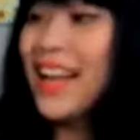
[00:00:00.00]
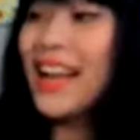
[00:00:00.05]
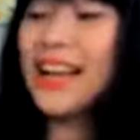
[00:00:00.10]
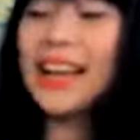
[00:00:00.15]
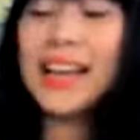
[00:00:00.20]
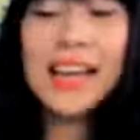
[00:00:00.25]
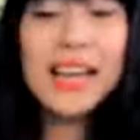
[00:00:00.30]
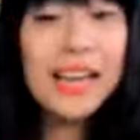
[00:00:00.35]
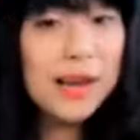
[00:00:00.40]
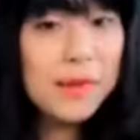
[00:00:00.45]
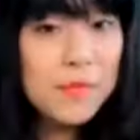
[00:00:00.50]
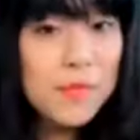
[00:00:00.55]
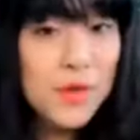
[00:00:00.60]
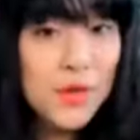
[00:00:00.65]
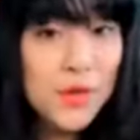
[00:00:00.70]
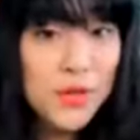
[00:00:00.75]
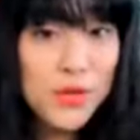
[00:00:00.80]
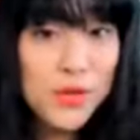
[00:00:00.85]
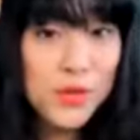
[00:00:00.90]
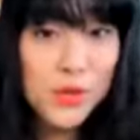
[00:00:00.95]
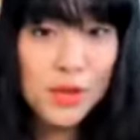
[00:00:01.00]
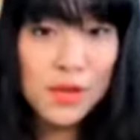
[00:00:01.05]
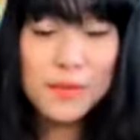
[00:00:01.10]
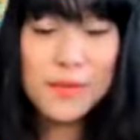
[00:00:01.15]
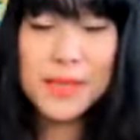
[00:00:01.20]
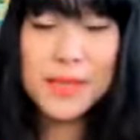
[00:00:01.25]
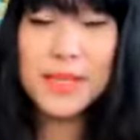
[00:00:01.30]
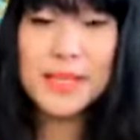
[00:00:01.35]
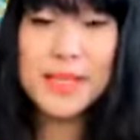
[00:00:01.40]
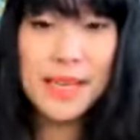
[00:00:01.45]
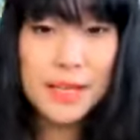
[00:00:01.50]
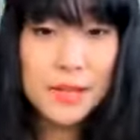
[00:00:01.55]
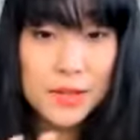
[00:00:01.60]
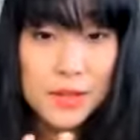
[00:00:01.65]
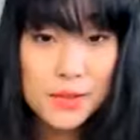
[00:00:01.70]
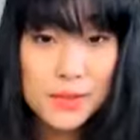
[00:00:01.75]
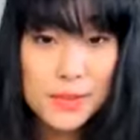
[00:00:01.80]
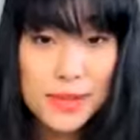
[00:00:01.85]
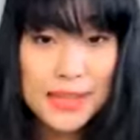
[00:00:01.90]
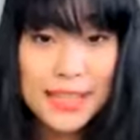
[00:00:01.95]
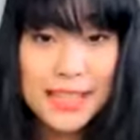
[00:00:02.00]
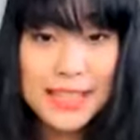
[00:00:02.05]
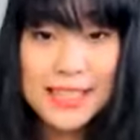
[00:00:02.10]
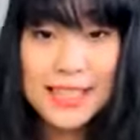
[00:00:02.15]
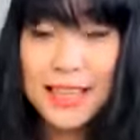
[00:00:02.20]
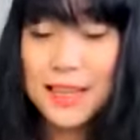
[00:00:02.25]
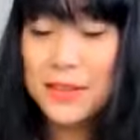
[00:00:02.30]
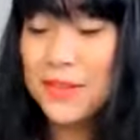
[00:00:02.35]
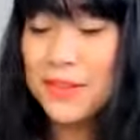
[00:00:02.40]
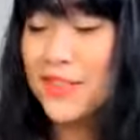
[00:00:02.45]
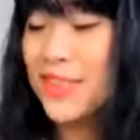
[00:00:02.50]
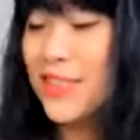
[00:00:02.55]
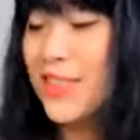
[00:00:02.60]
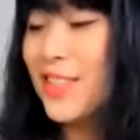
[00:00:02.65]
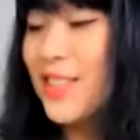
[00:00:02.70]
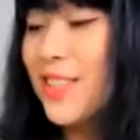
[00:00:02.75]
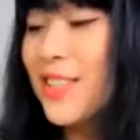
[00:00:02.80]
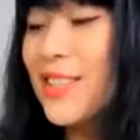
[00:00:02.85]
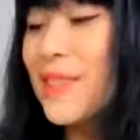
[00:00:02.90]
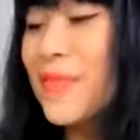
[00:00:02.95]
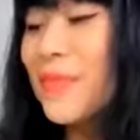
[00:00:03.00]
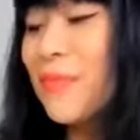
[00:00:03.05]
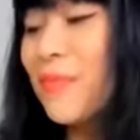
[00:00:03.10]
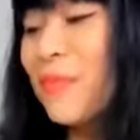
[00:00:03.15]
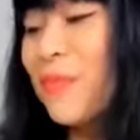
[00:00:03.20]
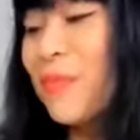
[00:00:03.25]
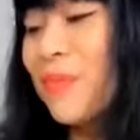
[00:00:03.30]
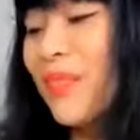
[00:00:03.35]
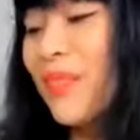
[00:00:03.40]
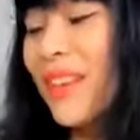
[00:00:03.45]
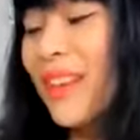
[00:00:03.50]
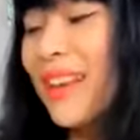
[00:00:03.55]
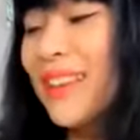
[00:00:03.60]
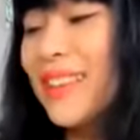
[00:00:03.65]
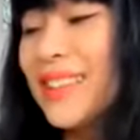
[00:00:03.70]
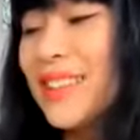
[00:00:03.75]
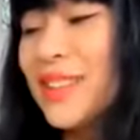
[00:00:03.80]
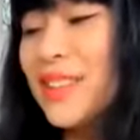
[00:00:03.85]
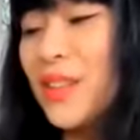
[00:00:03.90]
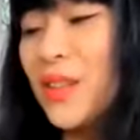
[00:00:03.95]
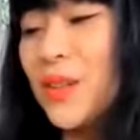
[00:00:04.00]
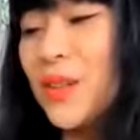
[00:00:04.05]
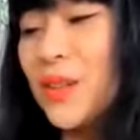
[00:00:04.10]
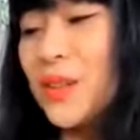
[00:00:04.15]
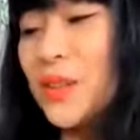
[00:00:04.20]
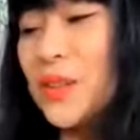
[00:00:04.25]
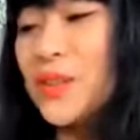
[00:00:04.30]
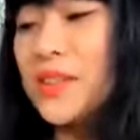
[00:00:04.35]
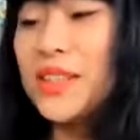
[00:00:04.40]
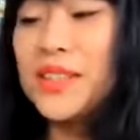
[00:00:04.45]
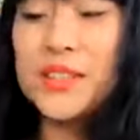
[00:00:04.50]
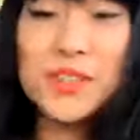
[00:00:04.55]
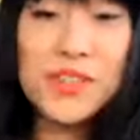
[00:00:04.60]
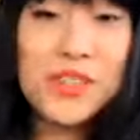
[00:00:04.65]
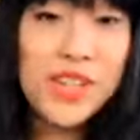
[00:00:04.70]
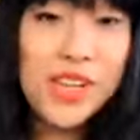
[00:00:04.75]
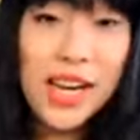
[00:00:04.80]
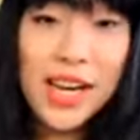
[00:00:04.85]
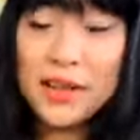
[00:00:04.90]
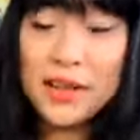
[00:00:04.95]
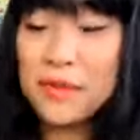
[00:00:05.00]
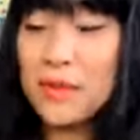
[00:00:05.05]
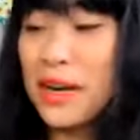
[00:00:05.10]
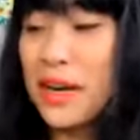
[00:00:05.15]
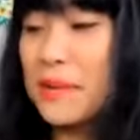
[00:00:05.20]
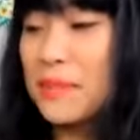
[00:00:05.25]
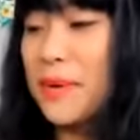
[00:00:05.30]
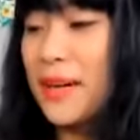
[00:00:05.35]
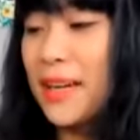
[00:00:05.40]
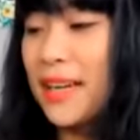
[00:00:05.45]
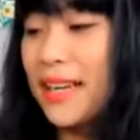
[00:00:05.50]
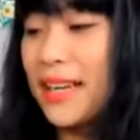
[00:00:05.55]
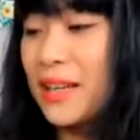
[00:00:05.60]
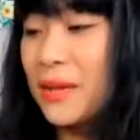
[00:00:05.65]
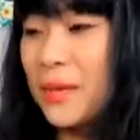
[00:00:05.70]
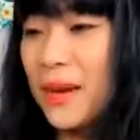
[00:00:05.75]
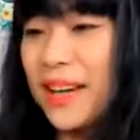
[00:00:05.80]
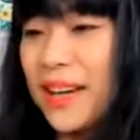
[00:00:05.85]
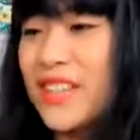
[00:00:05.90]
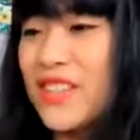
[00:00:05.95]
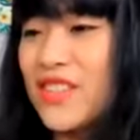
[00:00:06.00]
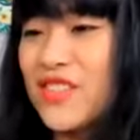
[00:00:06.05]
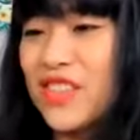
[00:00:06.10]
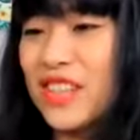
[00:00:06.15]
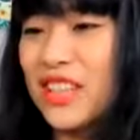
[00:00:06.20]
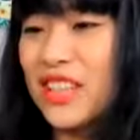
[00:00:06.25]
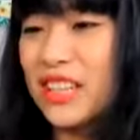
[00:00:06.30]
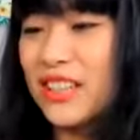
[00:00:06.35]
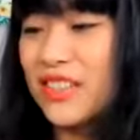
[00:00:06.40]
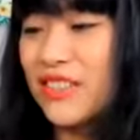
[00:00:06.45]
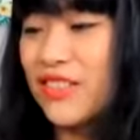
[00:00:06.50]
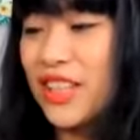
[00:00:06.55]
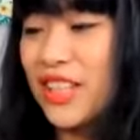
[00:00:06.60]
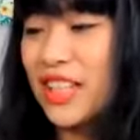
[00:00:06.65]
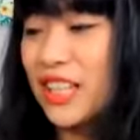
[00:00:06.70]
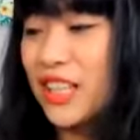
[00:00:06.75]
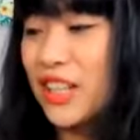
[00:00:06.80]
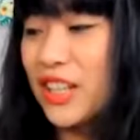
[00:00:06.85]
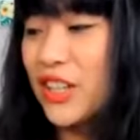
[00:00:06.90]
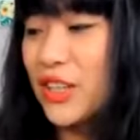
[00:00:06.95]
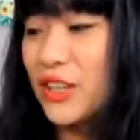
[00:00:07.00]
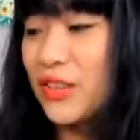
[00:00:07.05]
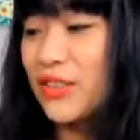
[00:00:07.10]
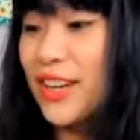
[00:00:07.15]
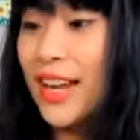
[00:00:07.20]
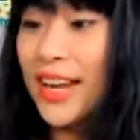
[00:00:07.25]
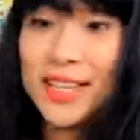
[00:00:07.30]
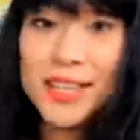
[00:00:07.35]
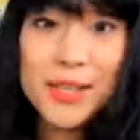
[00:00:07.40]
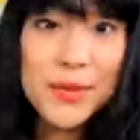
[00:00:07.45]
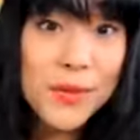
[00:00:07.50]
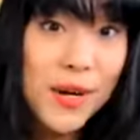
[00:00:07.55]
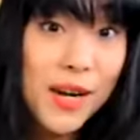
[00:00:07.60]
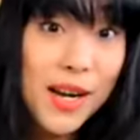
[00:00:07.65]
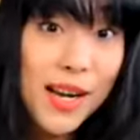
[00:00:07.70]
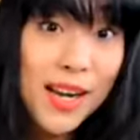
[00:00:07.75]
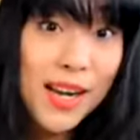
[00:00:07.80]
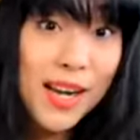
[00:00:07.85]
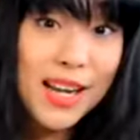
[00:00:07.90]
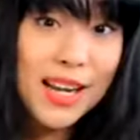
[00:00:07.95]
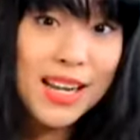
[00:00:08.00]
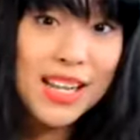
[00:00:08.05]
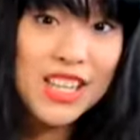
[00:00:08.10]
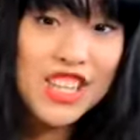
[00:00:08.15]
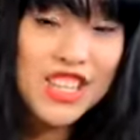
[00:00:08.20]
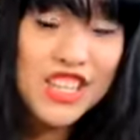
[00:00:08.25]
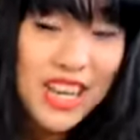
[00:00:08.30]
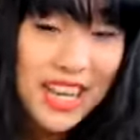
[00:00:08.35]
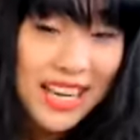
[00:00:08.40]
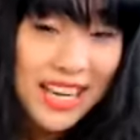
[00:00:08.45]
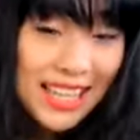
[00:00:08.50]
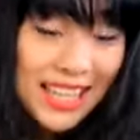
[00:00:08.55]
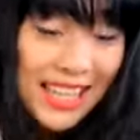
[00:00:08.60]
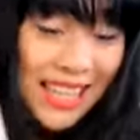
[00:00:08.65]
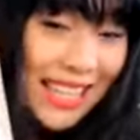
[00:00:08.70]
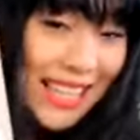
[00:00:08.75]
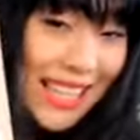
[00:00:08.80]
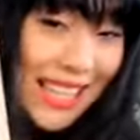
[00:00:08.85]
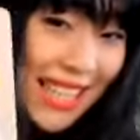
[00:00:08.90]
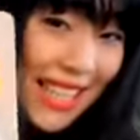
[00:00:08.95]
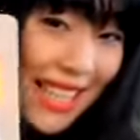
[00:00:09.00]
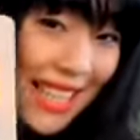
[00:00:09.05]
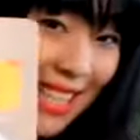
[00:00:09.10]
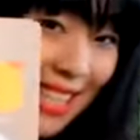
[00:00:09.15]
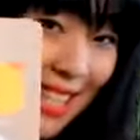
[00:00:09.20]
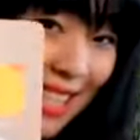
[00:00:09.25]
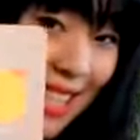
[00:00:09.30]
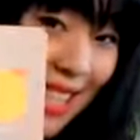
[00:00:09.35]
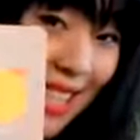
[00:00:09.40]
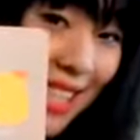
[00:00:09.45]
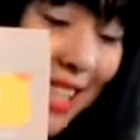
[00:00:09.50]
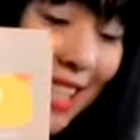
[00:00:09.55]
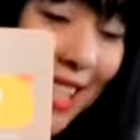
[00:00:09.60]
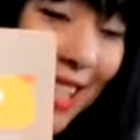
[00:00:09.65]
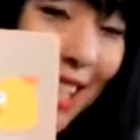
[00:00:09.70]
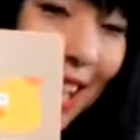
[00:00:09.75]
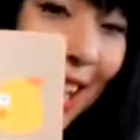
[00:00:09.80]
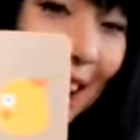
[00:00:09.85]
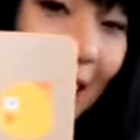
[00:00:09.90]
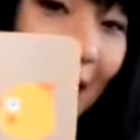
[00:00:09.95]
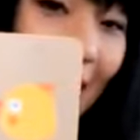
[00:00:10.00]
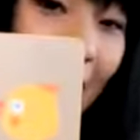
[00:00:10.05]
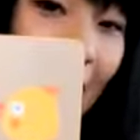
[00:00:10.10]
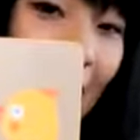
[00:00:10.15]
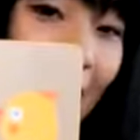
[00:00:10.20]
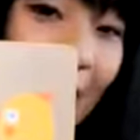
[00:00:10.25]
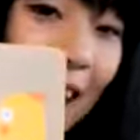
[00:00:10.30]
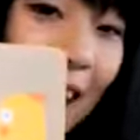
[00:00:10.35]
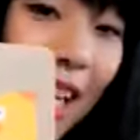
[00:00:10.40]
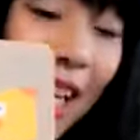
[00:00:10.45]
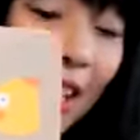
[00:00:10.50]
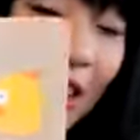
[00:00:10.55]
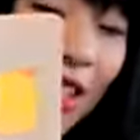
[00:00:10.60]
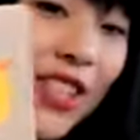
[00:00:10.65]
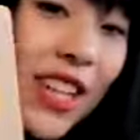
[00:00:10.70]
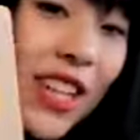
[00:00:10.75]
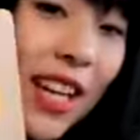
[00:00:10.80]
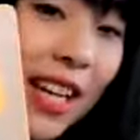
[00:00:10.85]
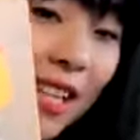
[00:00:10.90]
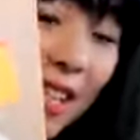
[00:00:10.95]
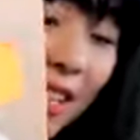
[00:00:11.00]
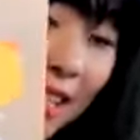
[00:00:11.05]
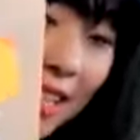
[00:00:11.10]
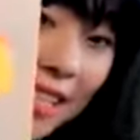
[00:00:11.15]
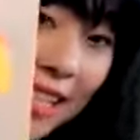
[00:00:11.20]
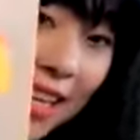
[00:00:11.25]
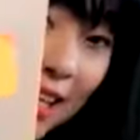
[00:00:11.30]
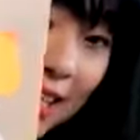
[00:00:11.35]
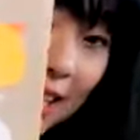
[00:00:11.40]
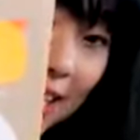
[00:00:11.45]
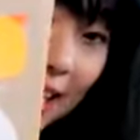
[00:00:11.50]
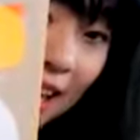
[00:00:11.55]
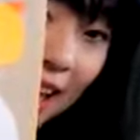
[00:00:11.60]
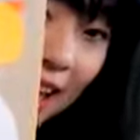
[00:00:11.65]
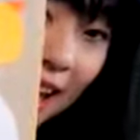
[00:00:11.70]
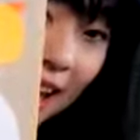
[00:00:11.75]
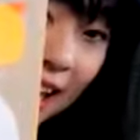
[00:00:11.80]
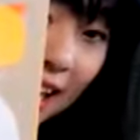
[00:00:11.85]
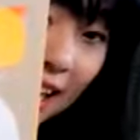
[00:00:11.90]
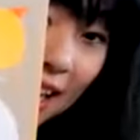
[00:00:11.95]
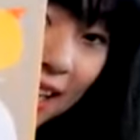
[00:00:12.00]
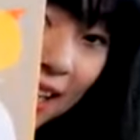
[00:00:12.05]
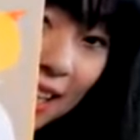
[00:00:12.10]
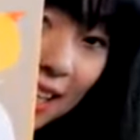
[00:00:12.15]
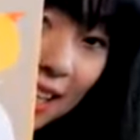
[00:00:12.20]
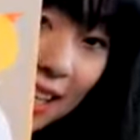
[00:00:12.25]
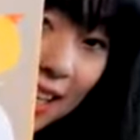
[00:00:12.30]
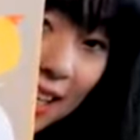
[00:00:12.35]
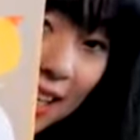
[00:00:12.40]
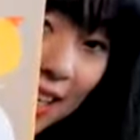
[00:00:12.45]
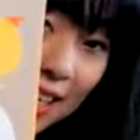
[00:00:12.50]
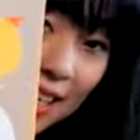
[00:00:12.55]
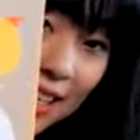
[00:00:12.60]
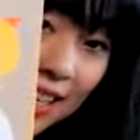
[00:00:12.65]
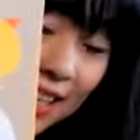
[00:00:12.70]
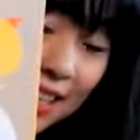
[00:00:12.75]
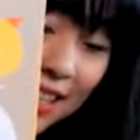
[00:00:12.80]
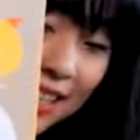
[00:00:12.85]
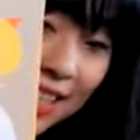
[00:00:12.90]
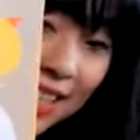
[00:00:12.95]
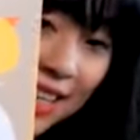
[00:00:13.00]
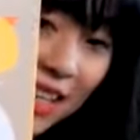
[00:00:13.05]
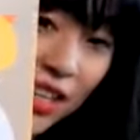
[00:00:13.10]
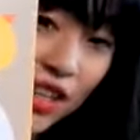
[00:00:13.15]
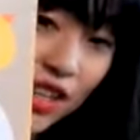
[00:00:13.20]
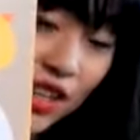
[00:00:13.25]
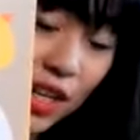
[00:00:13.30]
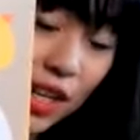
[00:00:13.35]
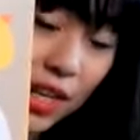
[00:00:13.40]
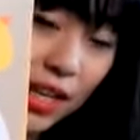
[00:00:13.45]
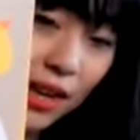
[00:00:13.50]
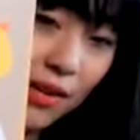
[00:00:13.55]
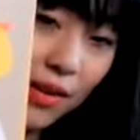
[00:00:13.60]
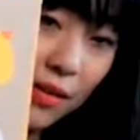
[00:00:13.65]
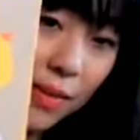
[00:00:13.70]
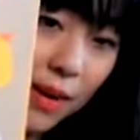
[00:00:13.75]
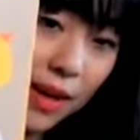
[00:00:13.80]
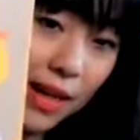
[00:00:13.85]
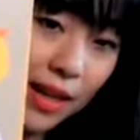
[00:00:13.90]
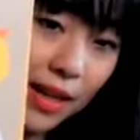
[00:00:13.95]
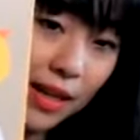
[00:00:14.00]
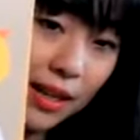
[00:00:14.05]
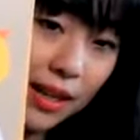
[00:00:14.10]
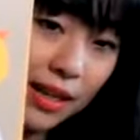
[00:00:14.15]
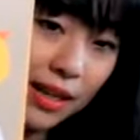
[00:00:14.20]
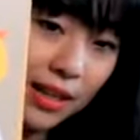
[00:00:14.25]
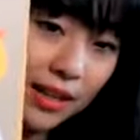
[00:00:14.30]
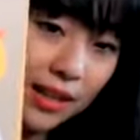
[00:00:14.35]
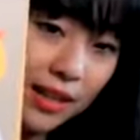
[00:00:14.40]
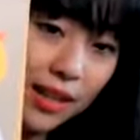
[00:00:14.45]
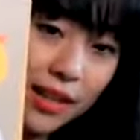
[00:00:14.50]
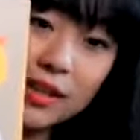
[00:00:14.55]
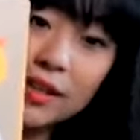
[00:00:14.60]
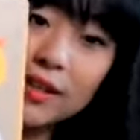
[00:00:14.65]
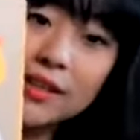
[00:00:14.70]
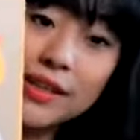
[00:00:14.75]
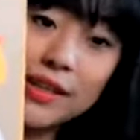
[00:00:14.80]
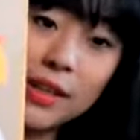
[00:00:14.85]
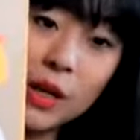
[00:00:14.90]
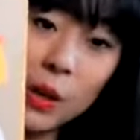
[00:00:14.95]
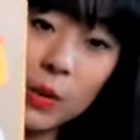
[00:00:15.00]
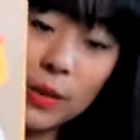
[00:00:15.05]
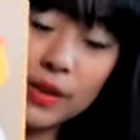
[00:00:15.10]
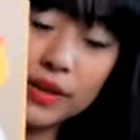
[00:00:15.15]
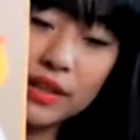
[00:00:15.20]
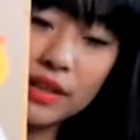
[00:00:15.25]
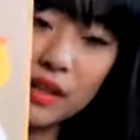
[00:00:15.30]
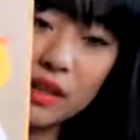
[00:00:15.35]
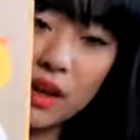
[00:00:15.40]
Again, I'm not sure because I don't speak these languages. So you need to check, right? But anyway, it's really, really cute. Next one, chicks. Little chicks. And there's an egg. Is that a chick, everybody? No, it's